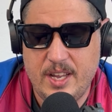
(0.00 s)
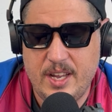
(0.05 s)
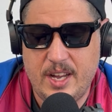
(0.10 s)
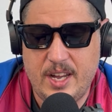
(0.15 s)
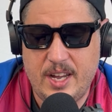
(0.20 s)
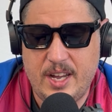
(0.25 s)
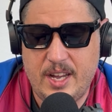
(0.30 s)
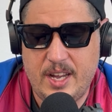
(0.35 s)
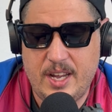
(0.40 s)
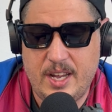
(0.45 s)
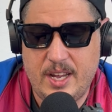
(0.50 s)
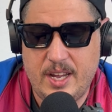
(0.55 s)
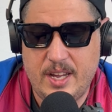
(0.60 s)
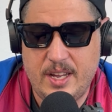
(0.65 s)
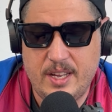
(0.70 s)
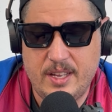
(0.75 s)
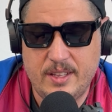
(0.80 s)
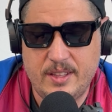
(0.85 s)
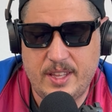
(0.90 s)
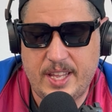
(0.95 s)

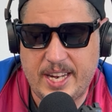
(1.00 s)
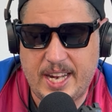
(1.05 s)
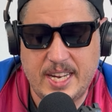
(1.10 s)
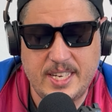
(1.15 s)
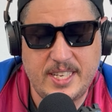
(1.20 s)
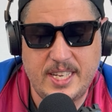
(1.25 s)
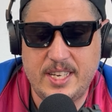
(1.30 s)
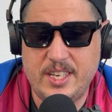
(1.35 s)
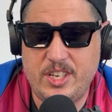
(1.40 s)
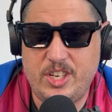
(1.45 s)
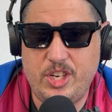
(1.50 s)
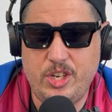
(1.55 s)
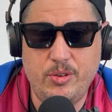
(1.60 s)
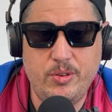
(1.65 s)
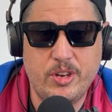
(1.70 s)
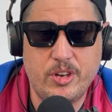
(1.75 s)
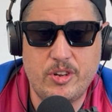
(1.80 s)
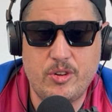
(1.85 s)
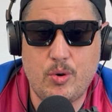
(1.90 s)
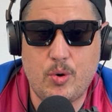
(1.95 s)
Like I said, to
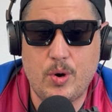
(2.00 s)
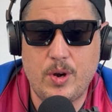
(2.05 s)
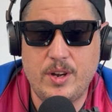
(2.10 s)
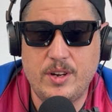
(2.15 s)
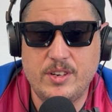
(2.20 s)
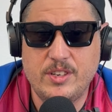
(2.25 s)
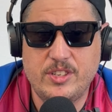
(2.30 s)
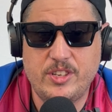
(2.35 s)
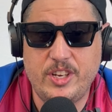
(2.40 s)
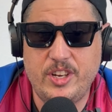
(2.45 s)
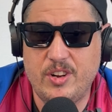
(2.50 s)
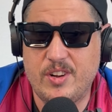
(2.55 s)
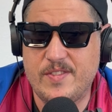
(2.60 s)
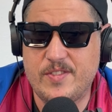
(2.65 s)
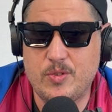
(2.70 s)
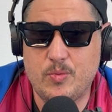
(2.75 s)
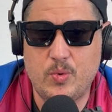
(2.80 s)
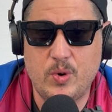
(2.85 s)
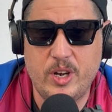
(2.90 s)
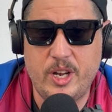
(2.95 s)
your door, so you don't have
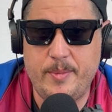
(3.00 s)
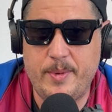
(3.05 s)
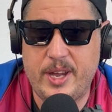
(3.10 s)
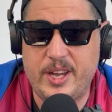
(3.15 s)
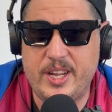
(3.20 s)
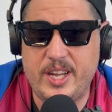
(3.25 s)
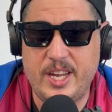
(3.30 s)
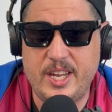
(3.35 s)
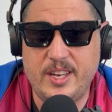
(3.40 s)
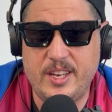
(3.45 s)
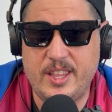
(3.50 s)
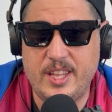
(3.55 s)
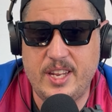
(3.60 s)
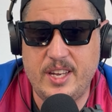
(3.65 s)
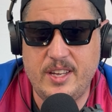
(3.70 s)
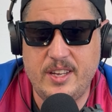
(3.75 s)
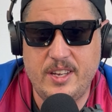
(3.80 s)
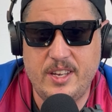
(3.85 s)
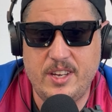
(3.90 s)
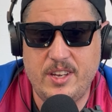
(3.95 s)
to worry about
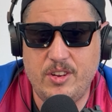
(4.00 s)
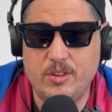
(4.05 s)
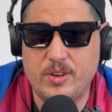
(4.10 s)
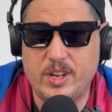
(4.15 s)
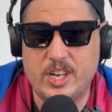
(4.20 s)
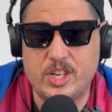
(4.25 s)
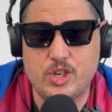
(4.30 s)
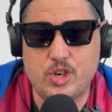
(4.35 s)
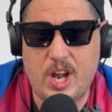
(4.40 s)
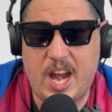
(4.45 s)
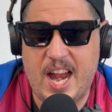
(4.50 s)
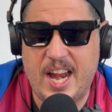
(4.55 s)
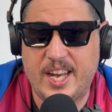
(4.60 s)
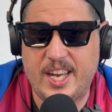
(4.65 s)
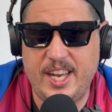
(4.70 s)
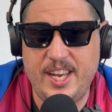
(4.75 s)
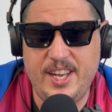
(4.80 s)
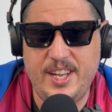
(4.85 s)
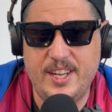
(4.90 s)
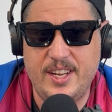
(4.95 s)
anything. You'll get
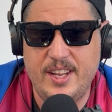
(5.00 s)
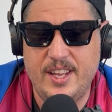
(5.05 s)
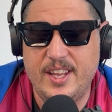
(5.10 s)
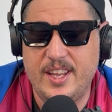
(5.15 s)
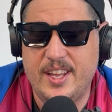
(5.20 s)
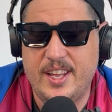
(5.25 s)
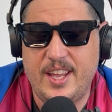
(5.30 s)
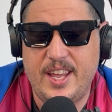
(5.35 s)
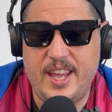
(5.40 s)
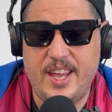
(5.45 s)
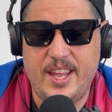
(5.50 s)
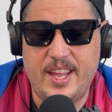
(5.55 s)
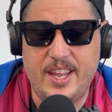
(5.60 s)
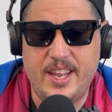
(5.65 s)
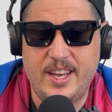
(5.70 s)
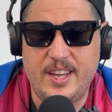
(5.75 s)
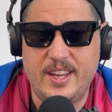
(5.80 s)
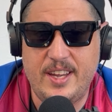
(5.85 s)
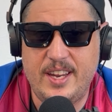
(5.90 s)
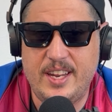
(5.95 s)
tracking,
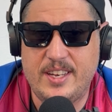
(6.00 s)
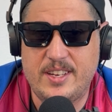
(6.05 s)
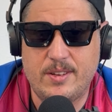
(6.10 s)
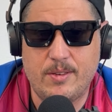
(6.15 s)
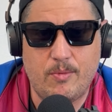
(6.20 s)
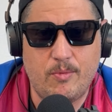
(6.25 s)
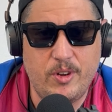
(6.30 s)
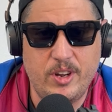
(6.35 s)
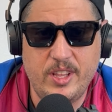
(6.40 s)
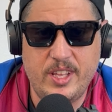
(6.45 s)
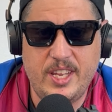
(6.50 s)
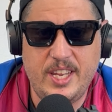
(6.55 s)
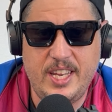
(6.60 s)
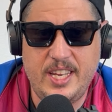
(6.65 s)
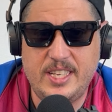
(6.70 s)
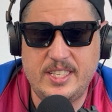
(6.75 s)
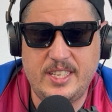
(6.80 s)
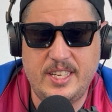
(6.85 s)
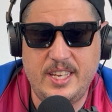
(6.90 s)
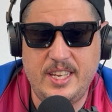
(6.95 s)
and it's a really
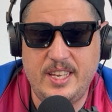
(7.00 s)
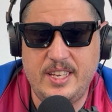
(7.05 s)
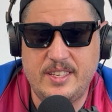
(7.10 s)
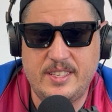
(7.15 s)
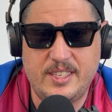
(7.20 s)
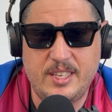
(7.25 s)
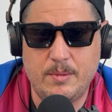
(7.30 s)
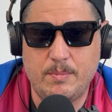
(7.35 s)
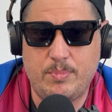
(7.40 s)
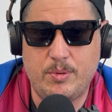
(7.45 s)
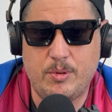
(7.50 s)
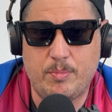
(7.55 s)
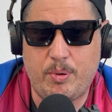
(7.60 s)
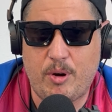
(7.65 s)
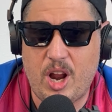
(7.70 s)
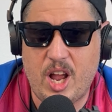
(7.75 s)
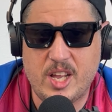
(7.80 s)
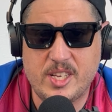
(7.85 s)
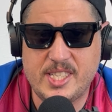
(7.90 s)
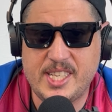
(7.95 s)
easy, simple
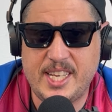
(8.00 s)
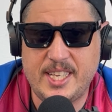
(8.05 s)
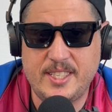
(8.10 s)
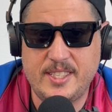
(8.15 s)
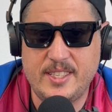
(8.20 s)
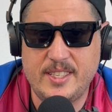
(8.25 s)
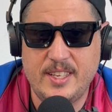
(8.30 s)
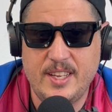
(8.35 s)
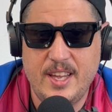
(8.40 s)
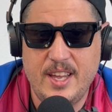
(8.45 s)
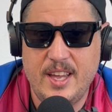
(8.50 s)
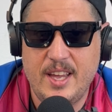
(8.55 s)
process.